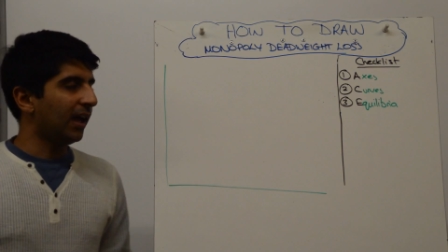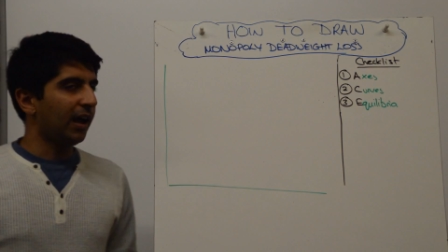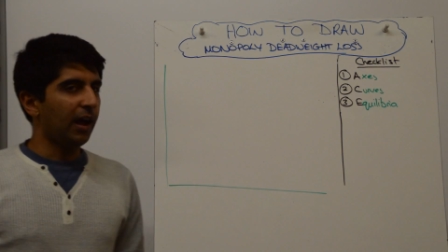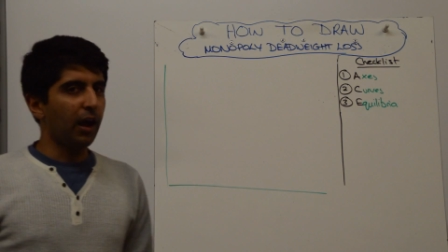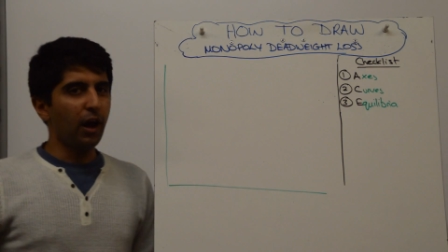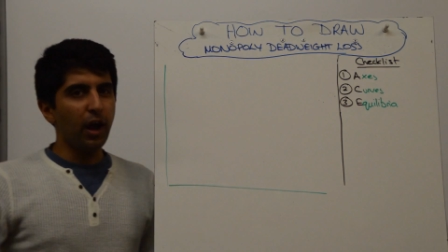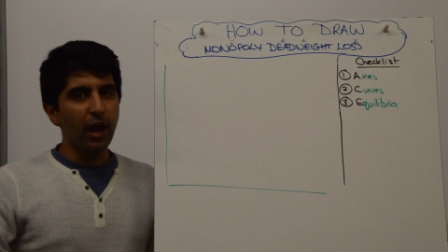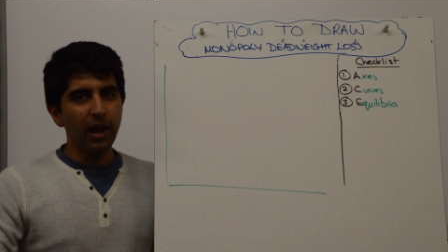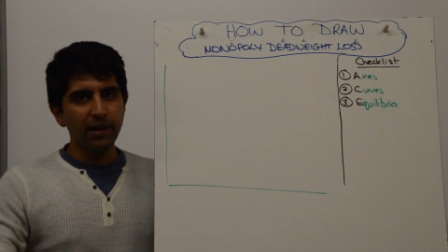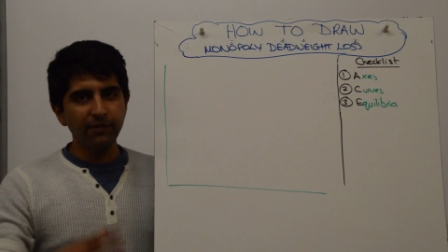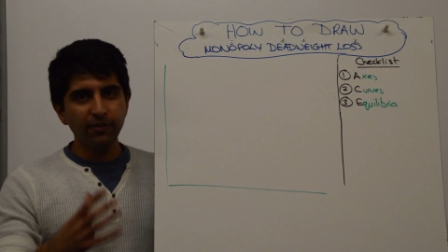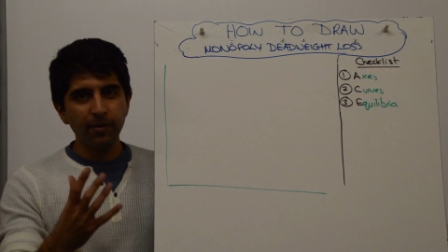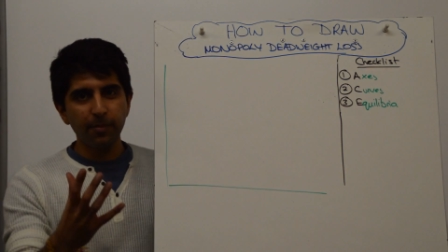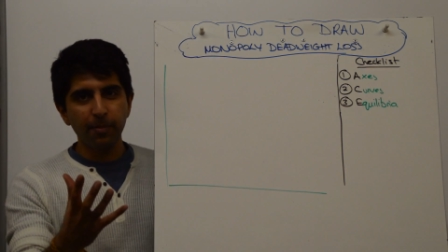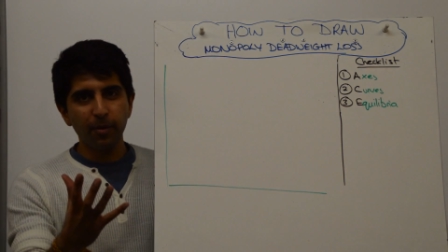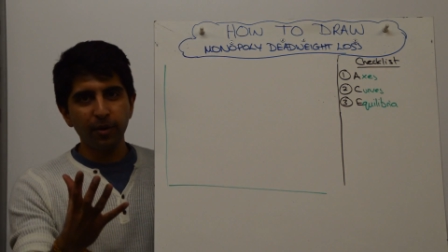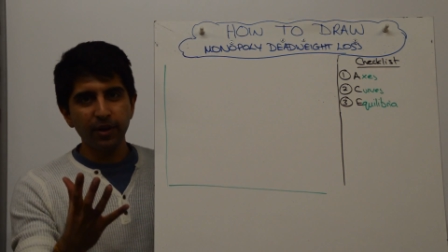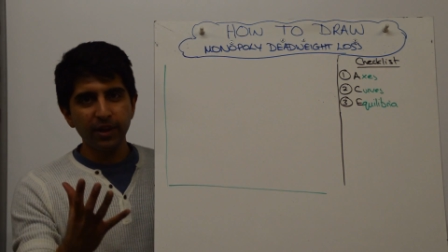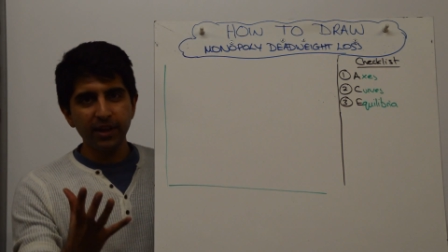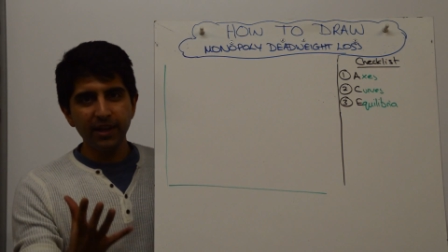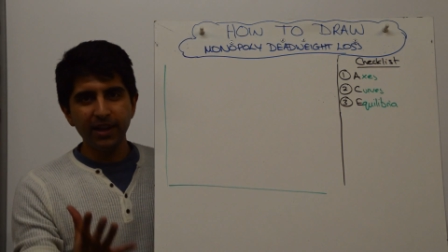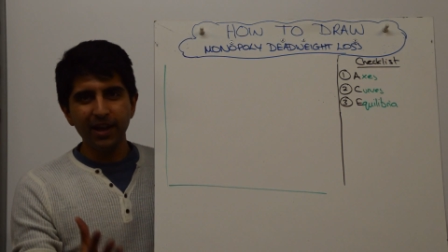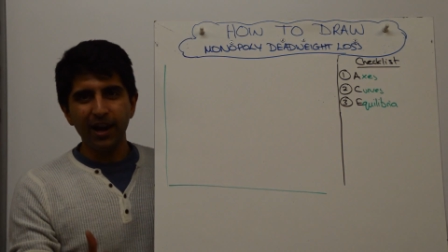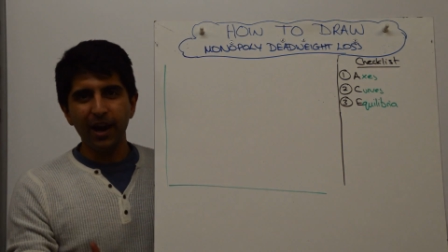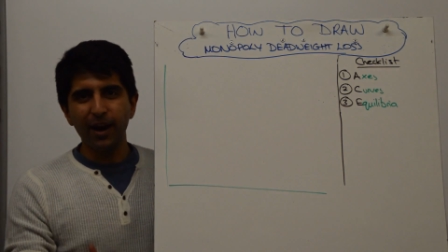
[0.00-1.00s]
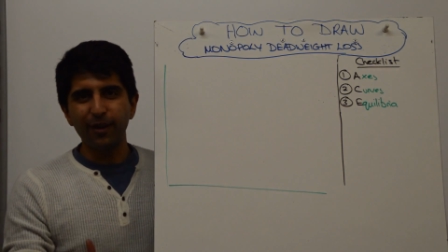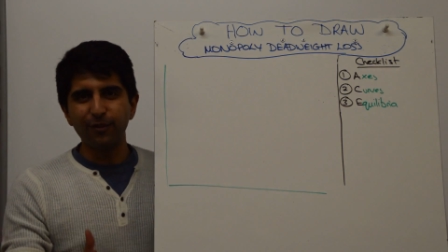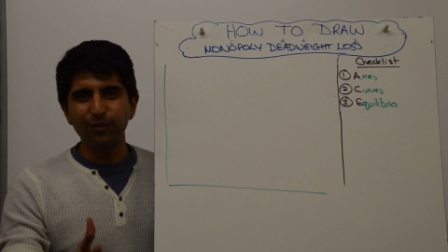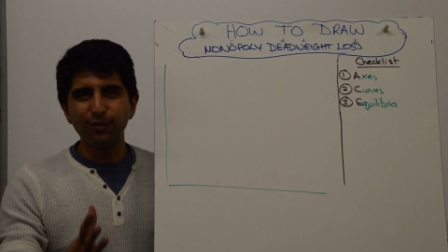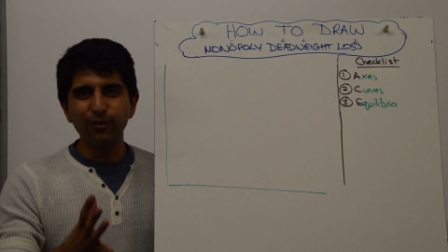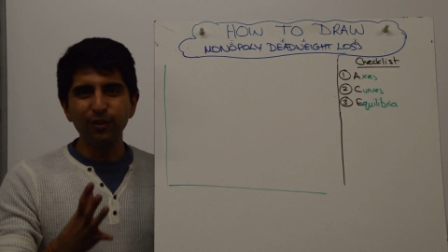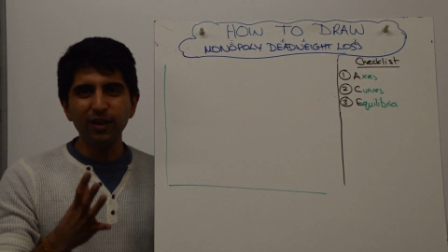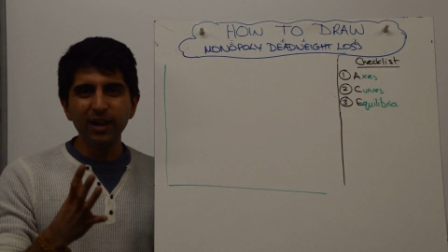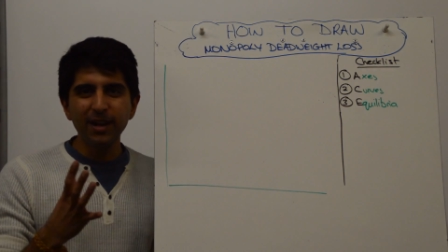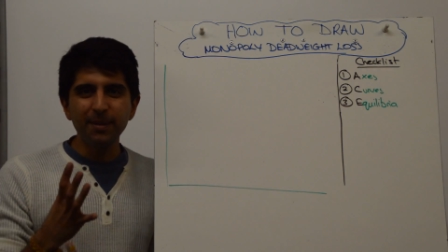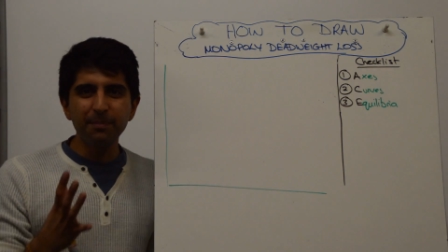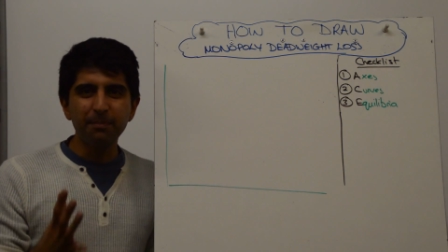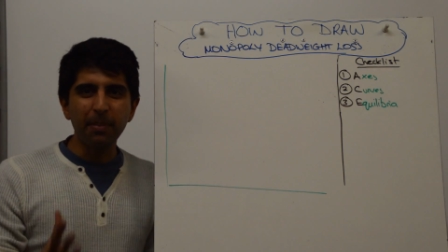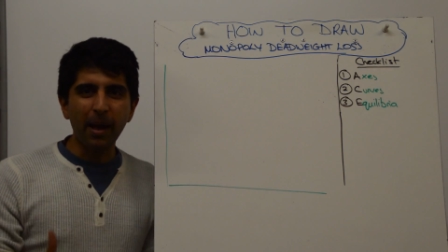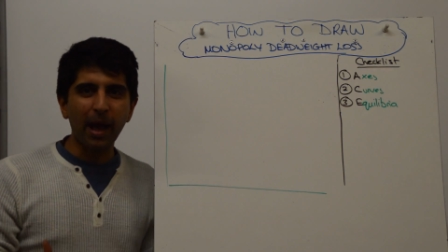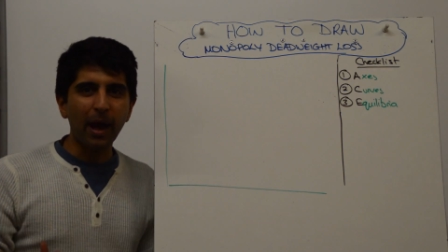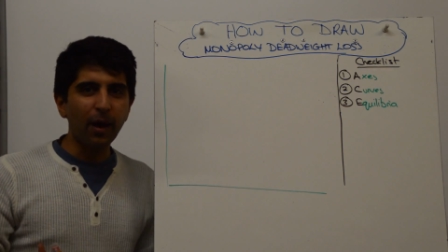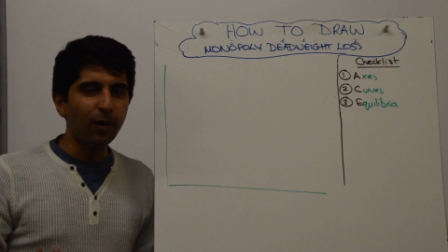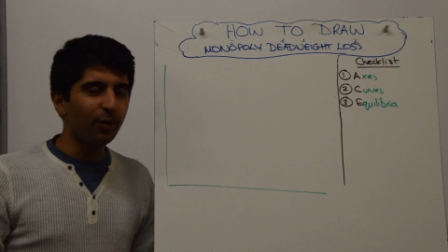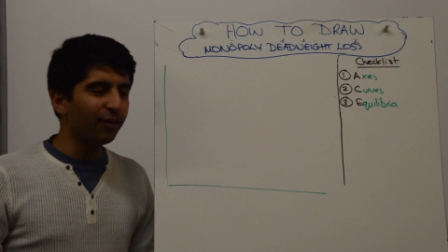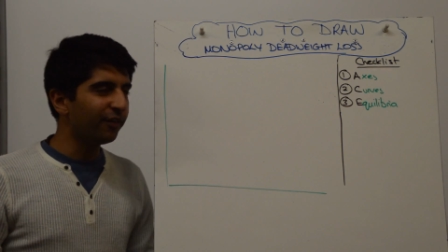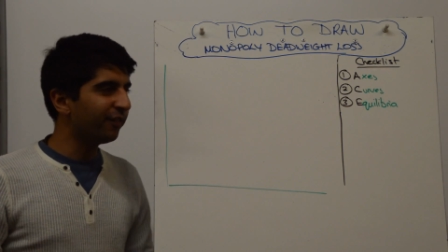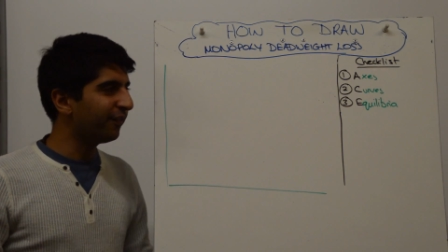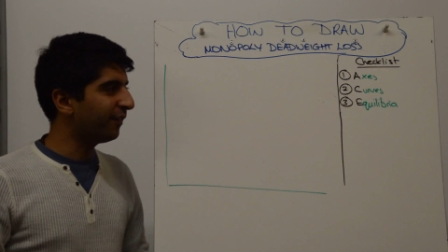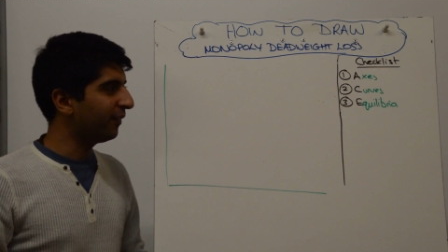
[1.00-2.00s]
Hi everybody, a really
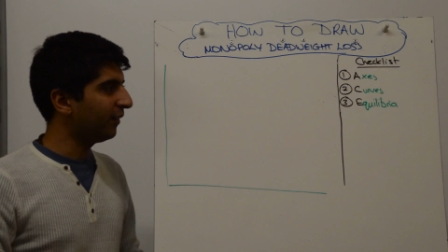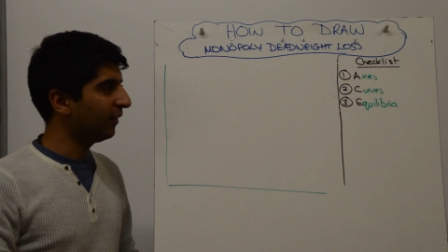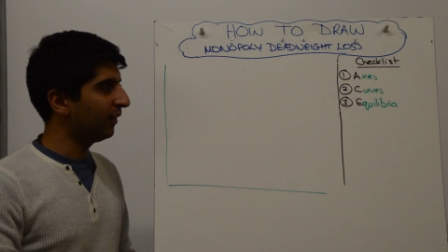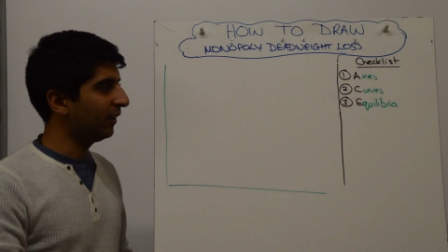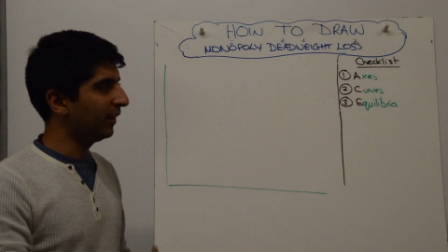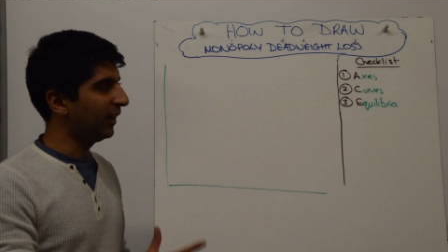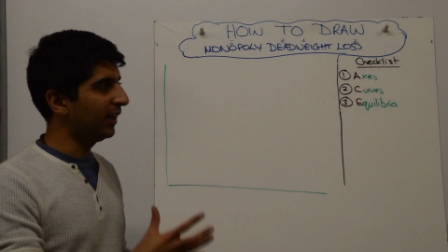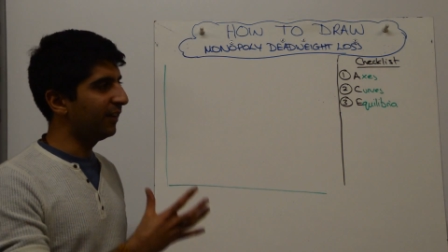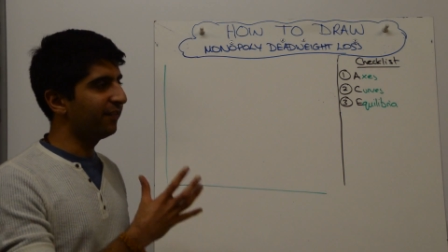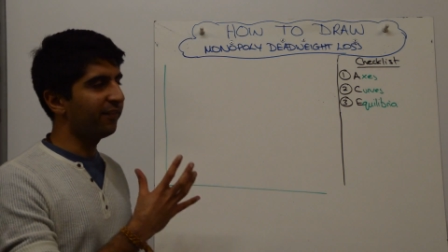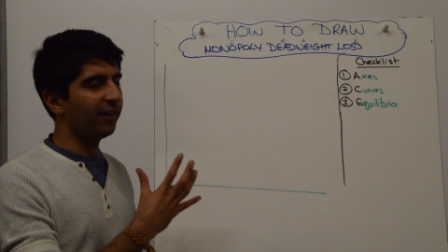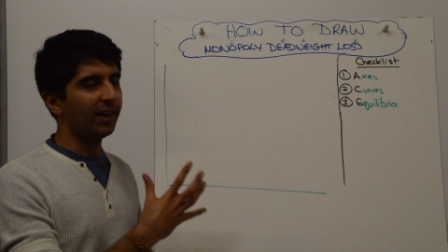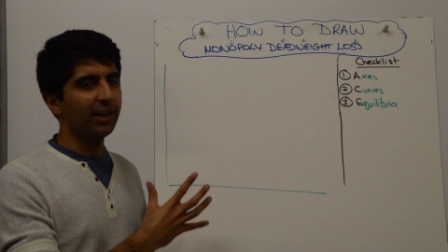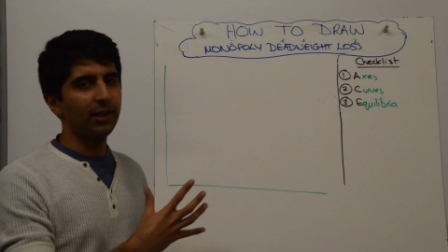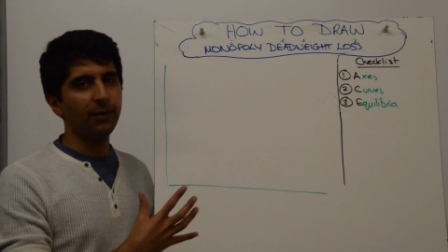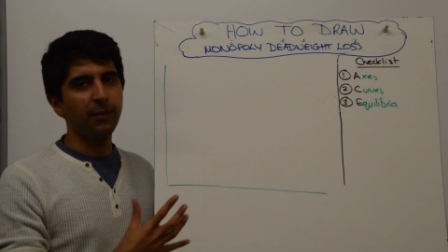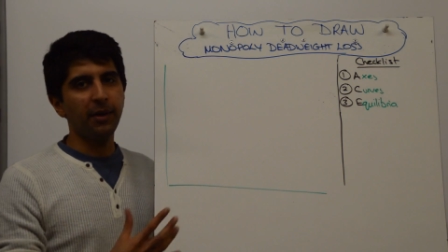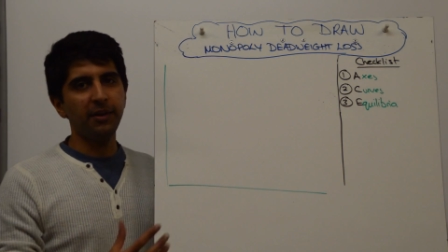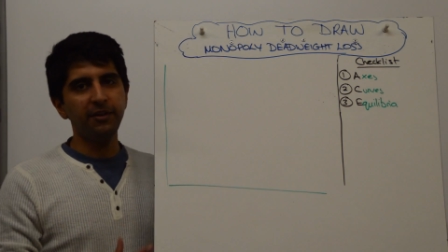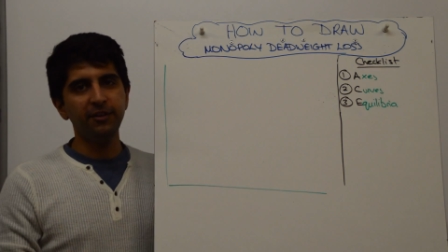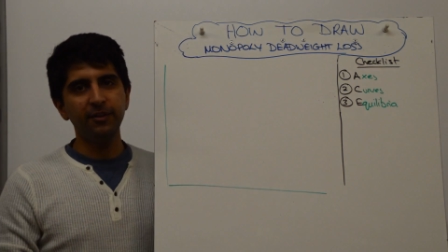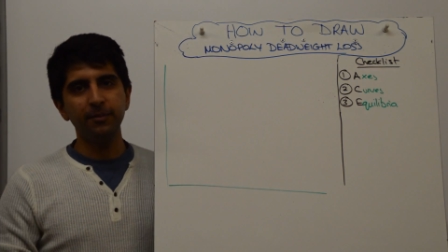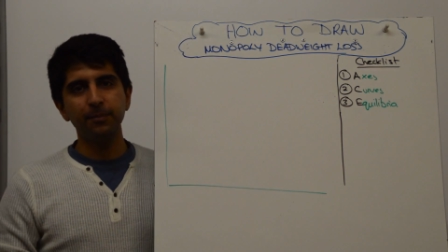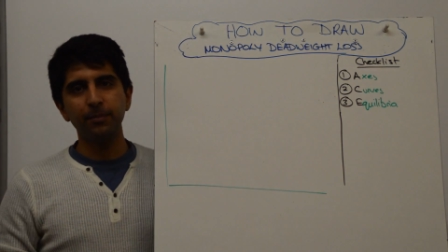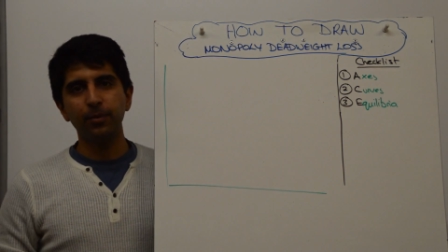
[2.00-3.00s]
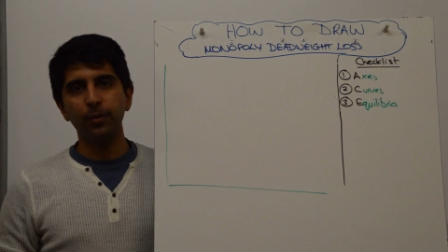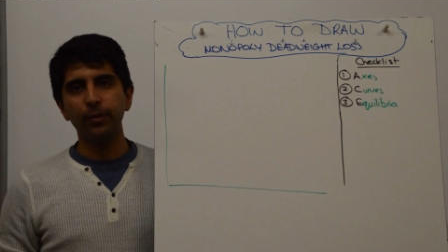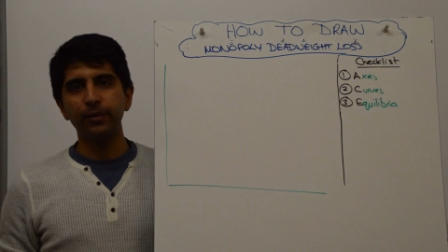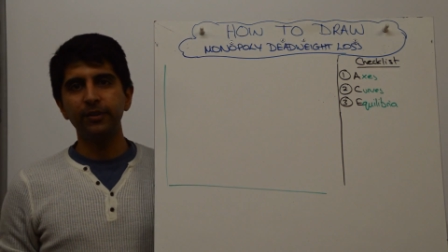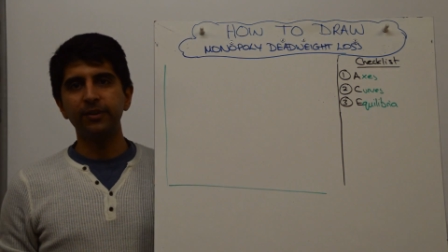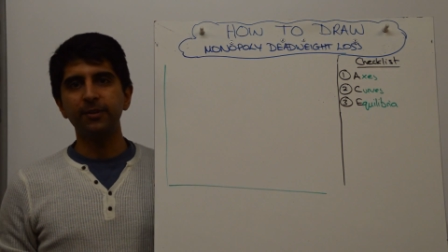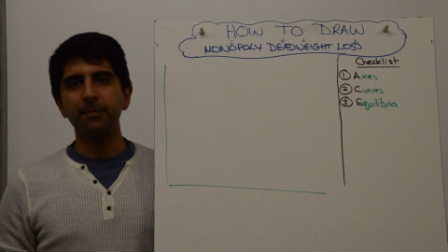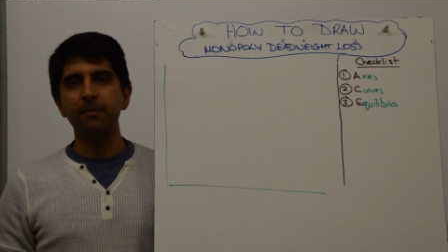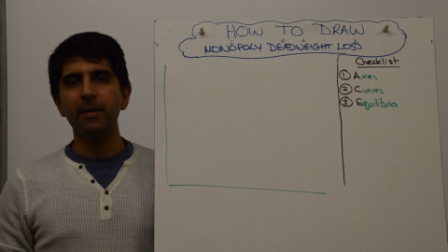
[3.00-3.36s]
powerful evaluation point to